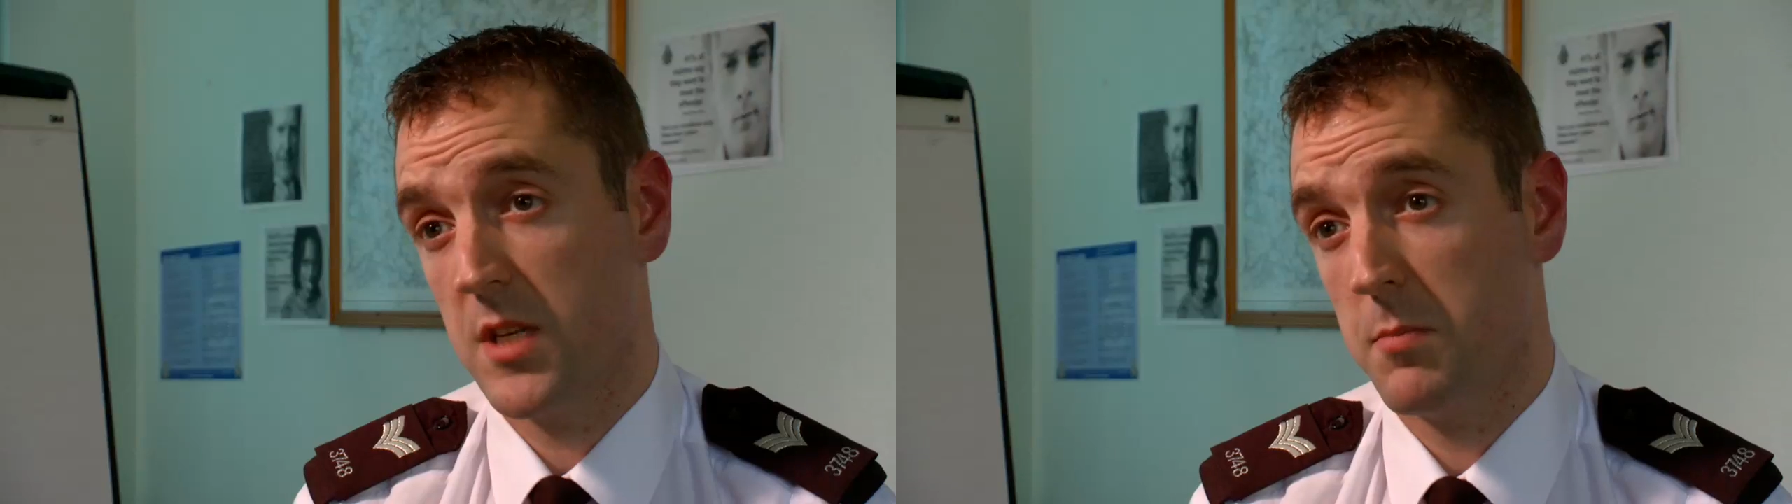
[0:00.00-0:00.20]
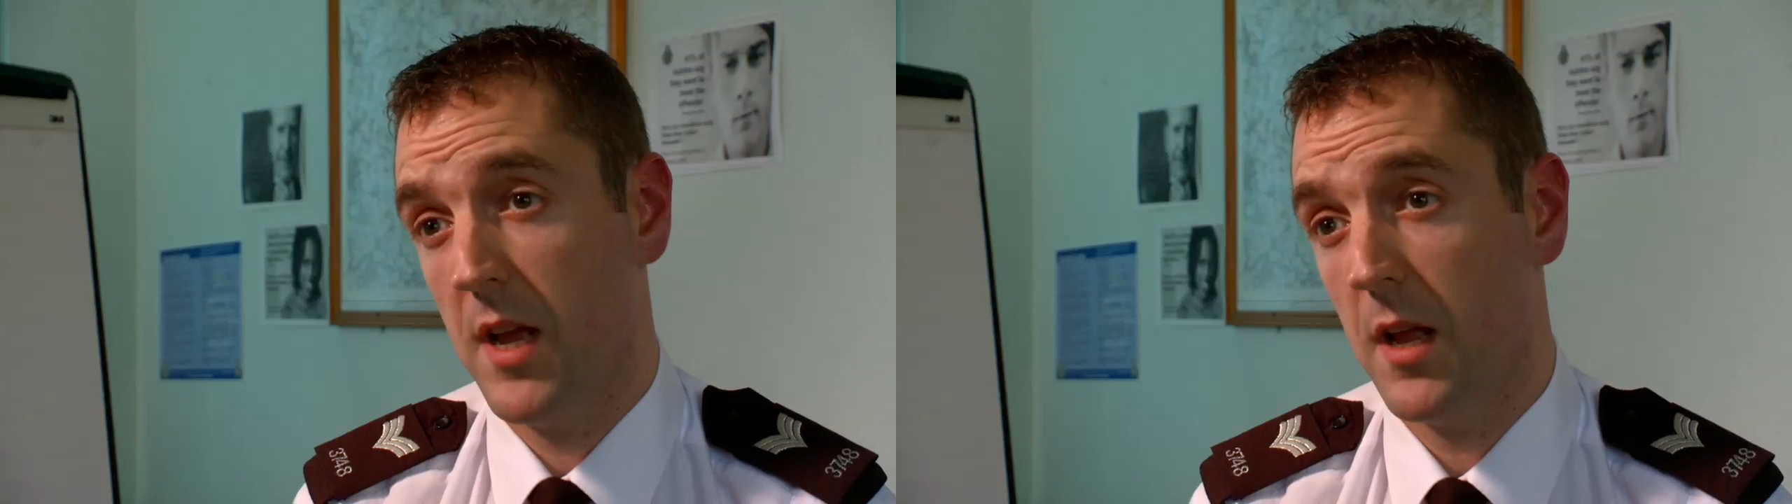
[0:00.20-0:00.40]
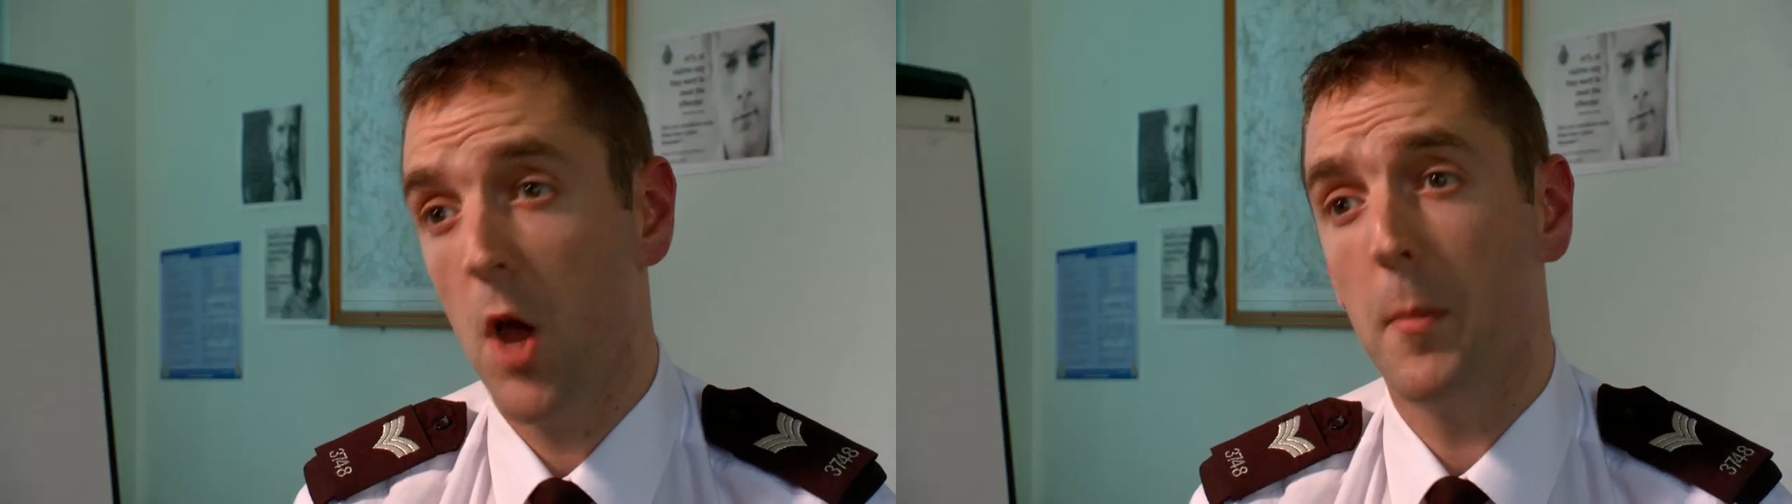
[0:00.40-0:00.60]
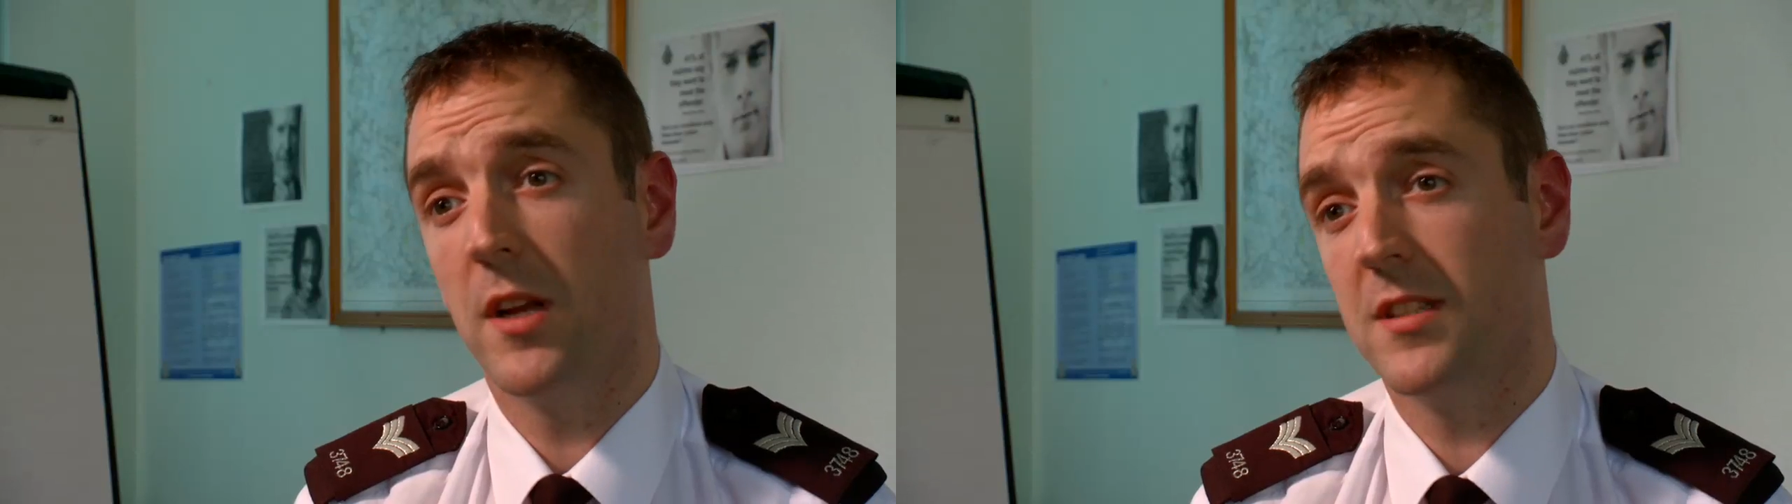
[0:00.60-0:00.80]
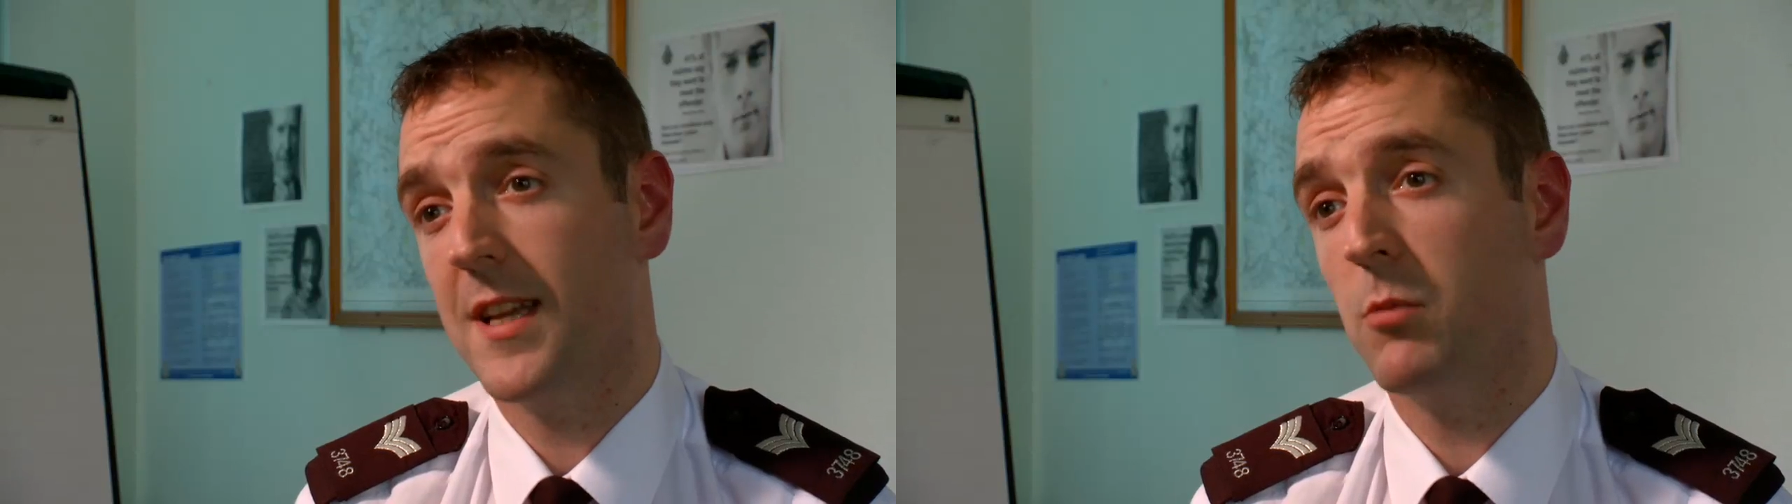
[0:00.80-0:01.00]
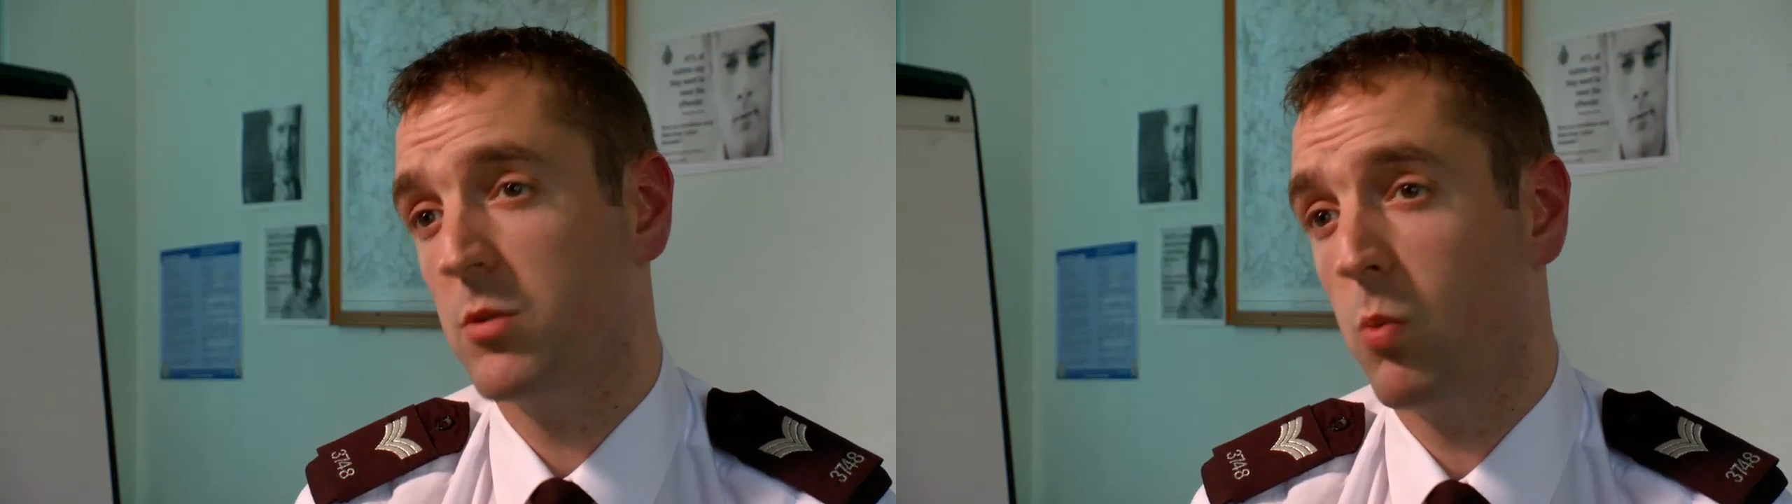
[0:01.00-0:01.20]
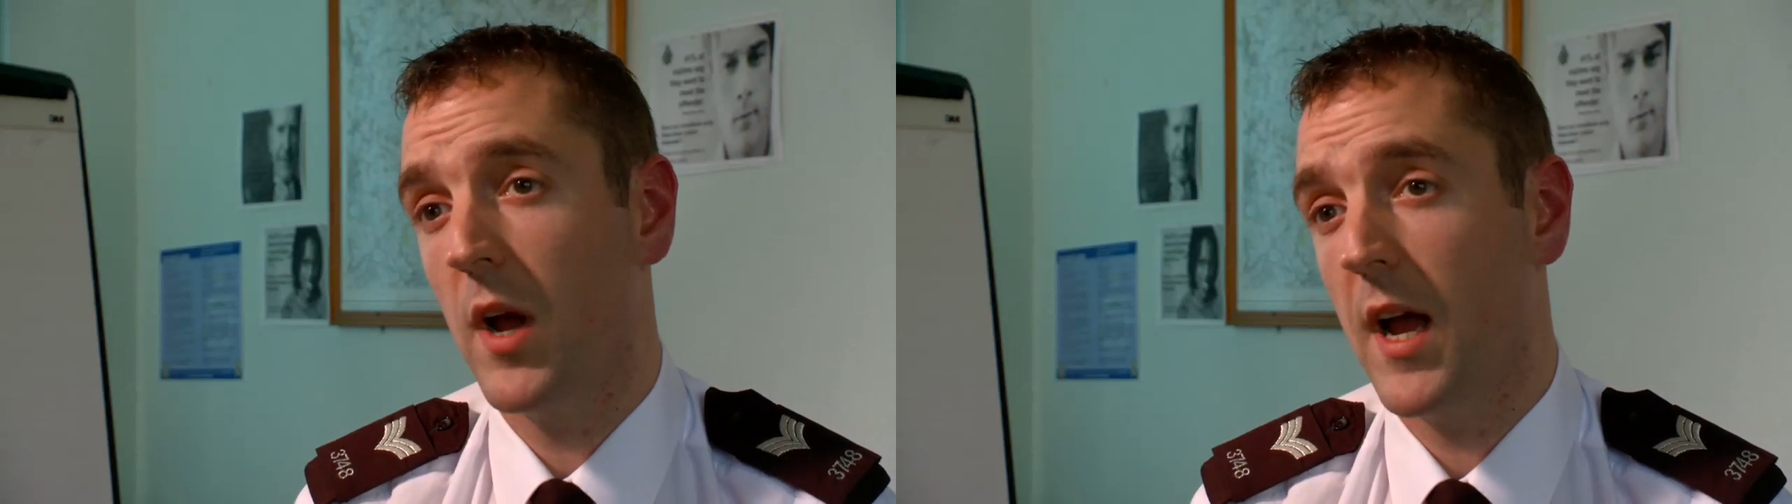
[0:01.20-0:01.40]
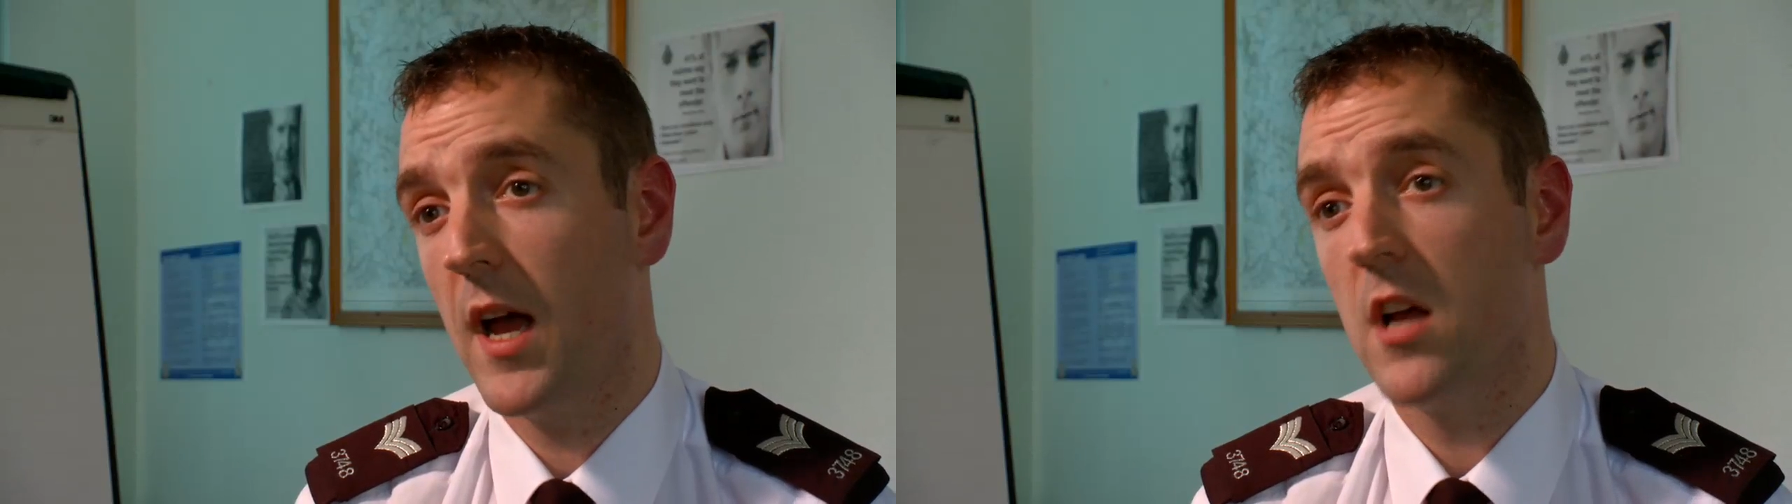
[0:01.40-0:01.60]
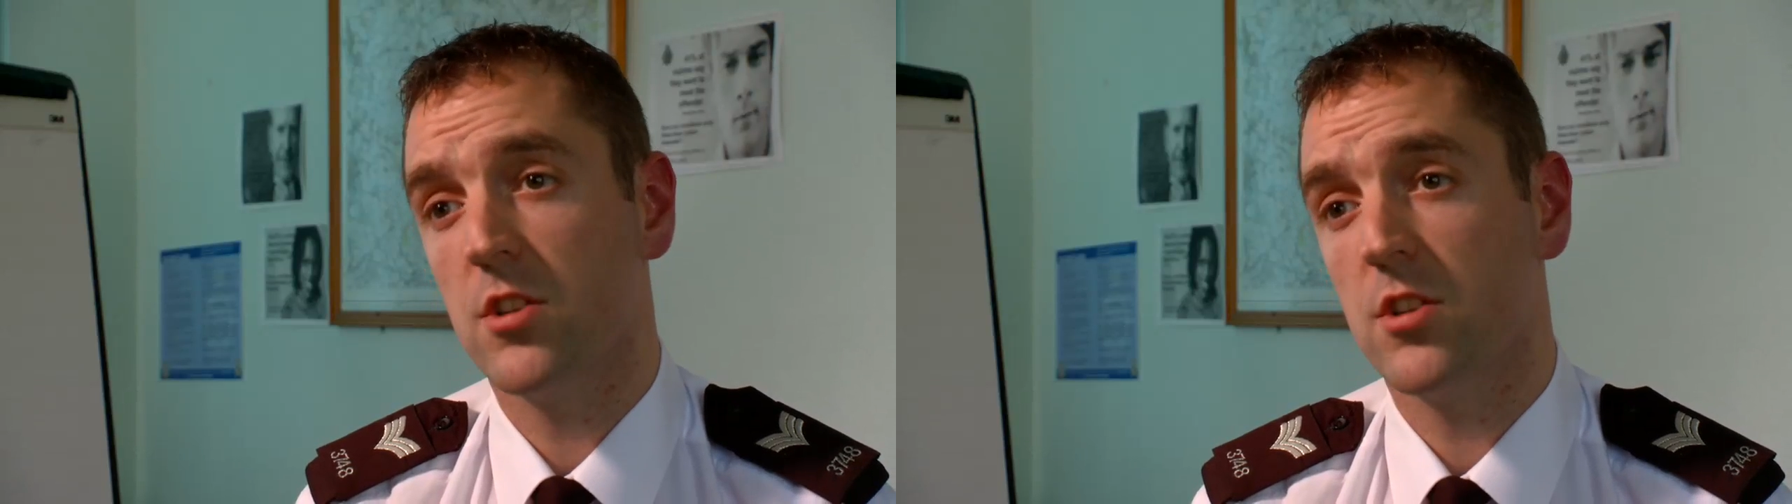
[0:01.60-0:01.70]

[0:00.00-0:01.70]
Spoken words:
aspect, because that was where